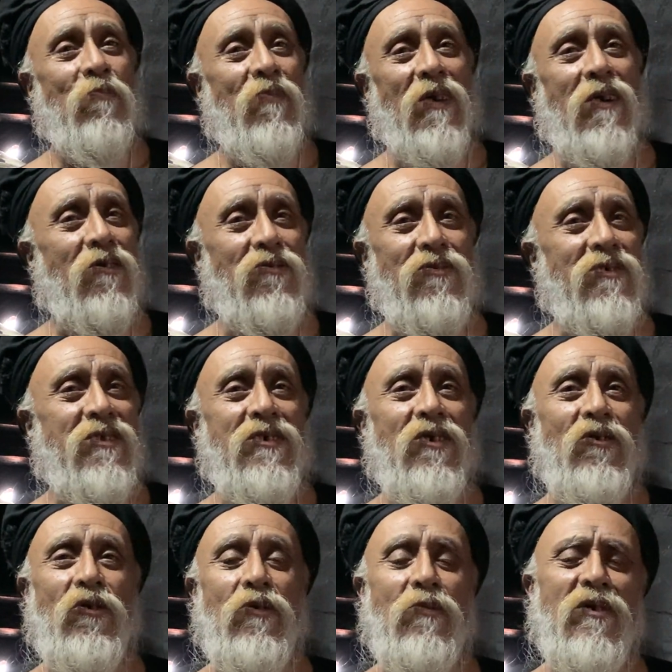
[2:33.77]
I was
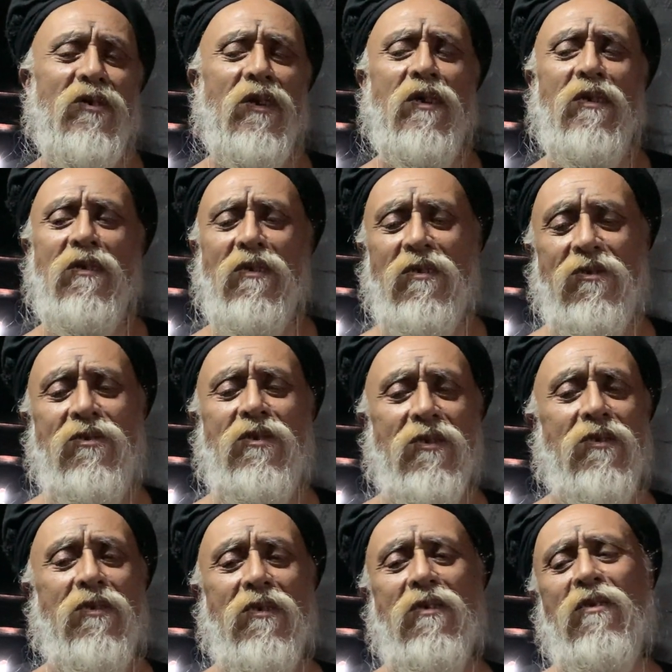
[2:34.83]
unsure about it also.
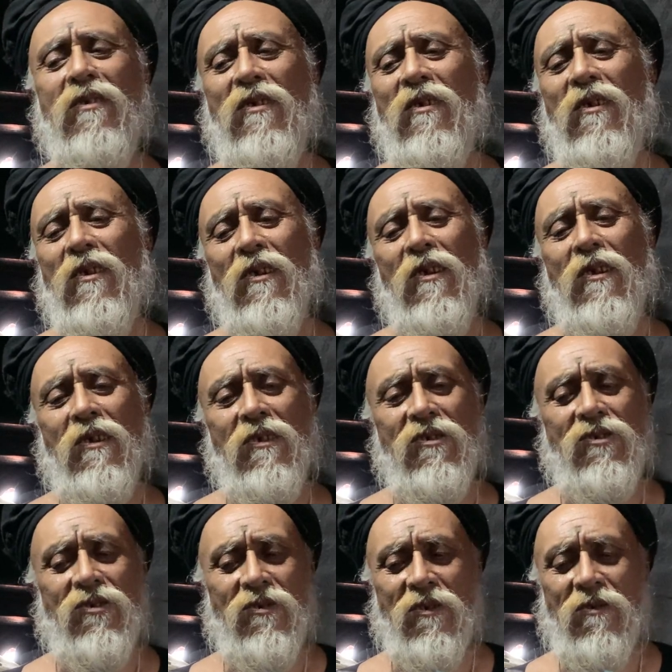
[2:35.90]

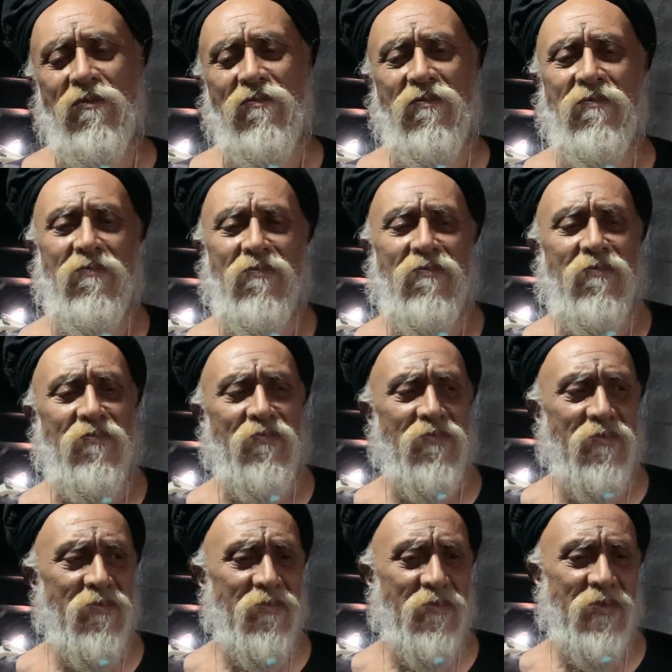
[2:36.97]
So
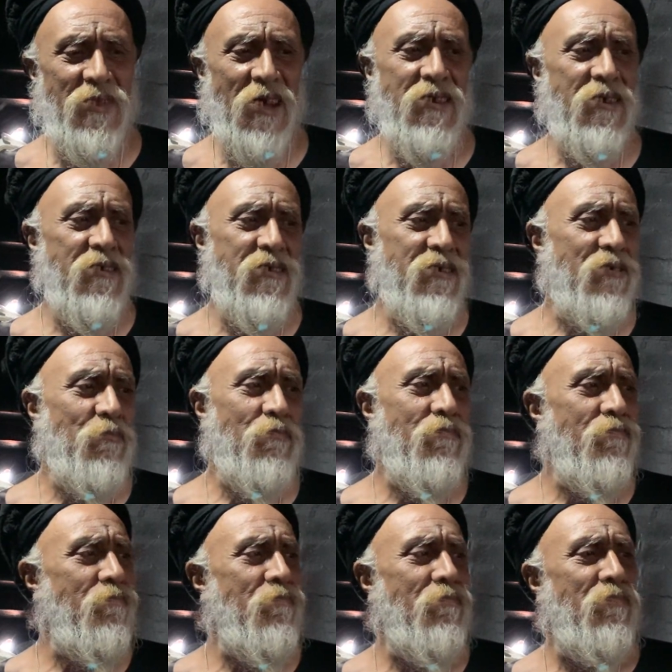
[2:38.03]
that is it.
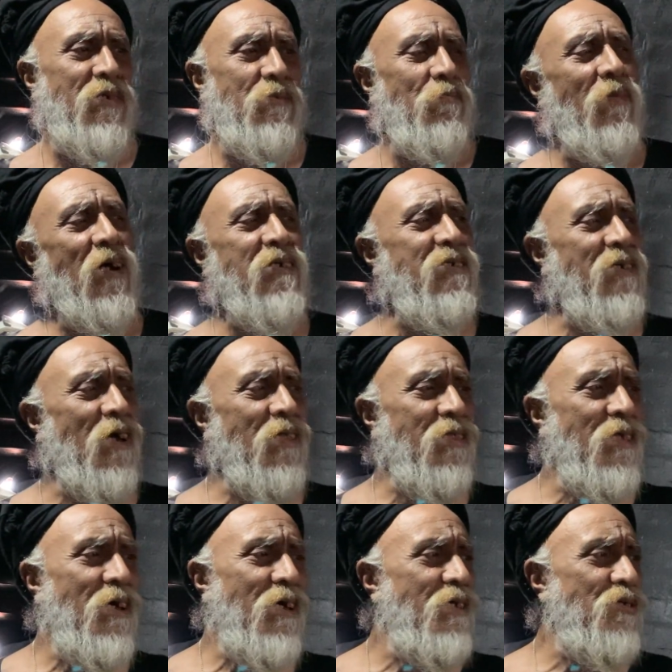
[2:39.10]
But my
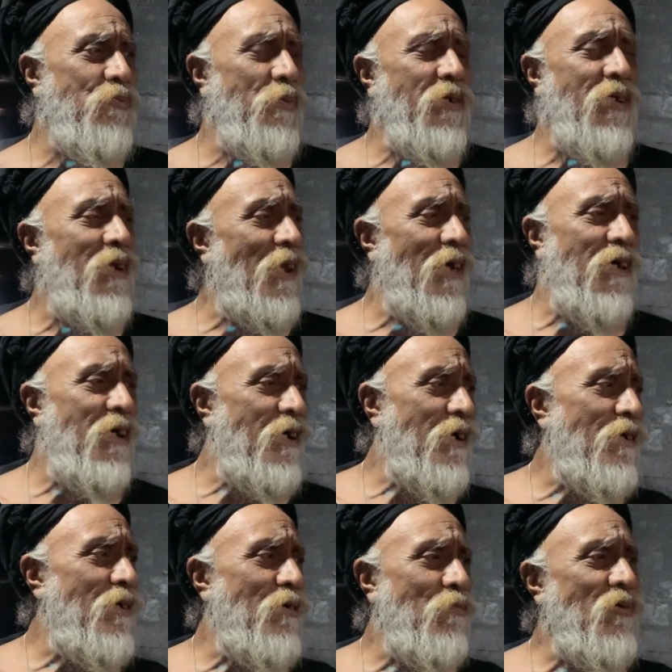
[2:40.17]
sadhana has been like
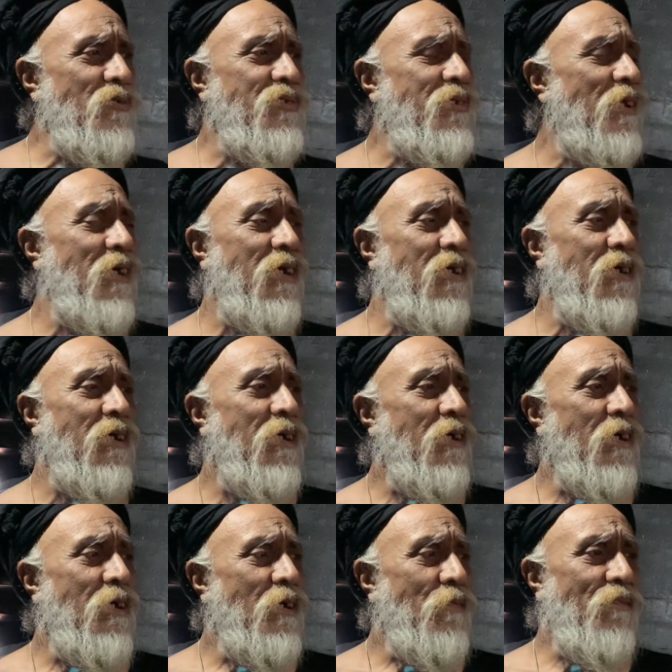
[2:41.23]
mostly
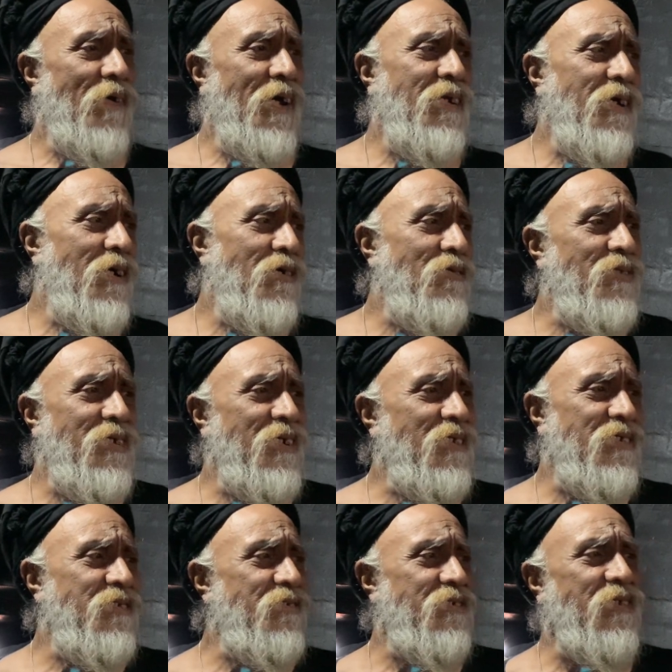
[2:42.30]
finding out
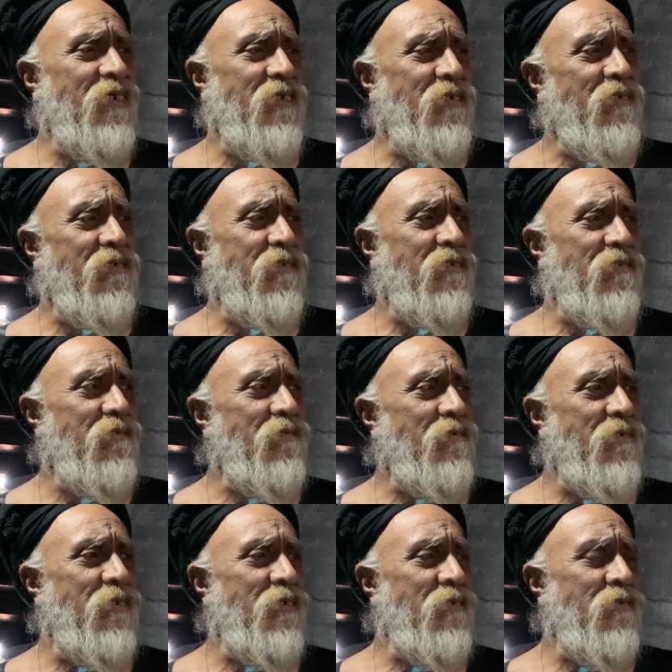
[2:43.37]
things and
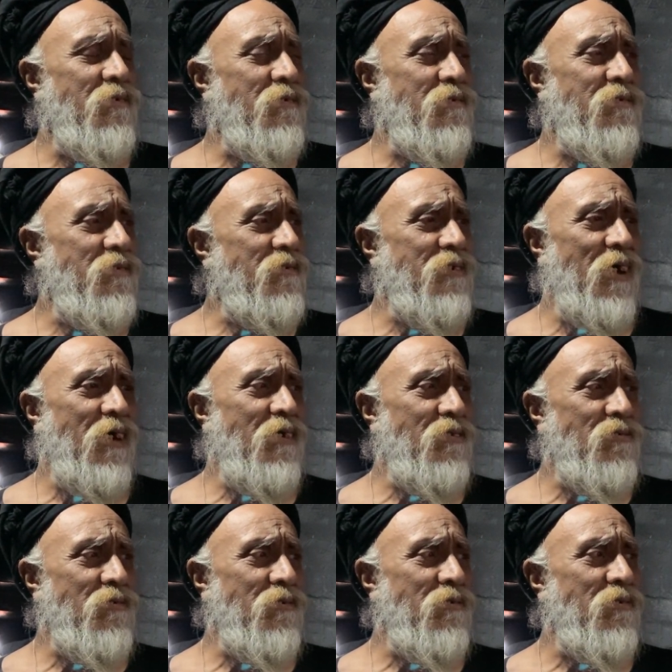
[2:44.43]
trying
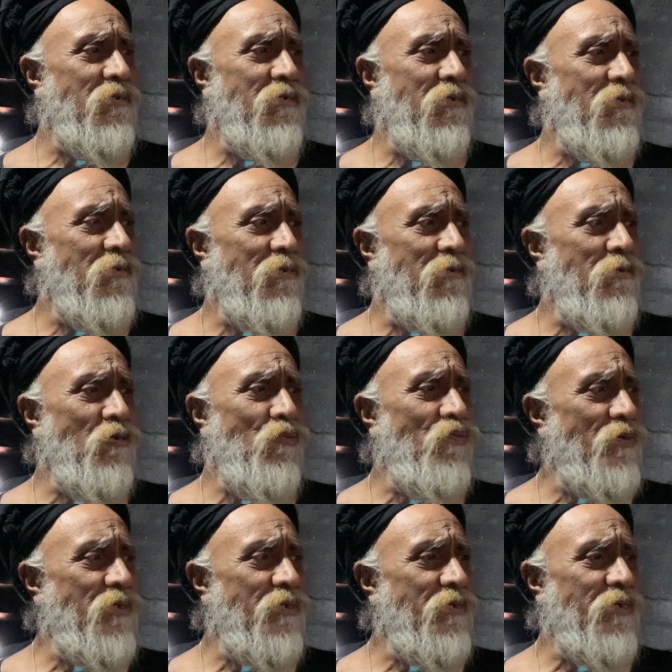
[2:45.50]
to look
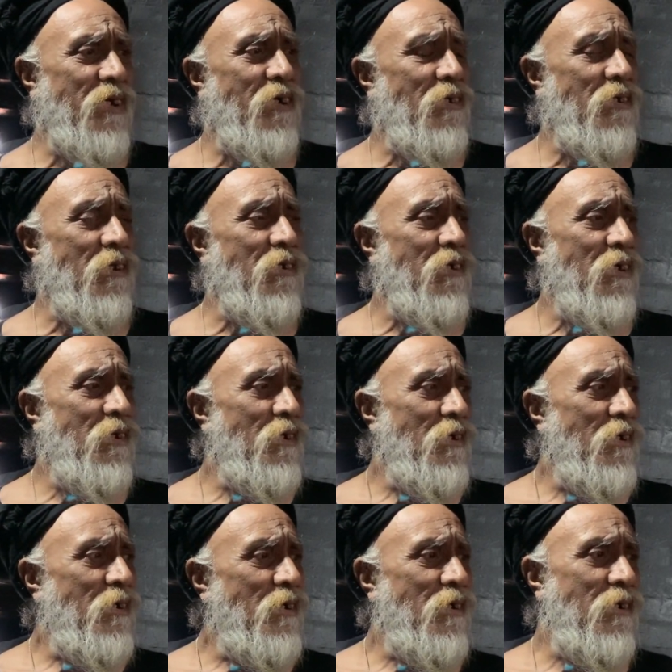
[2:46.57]
for the real
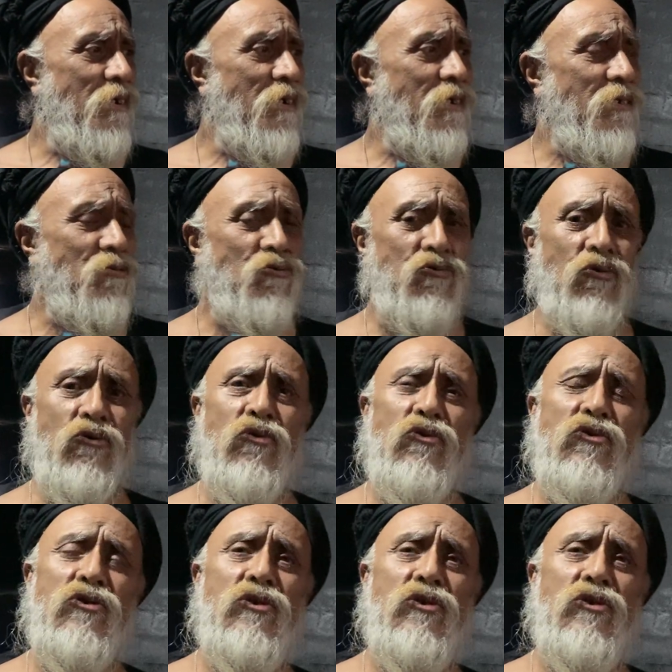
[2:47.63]
uh, truth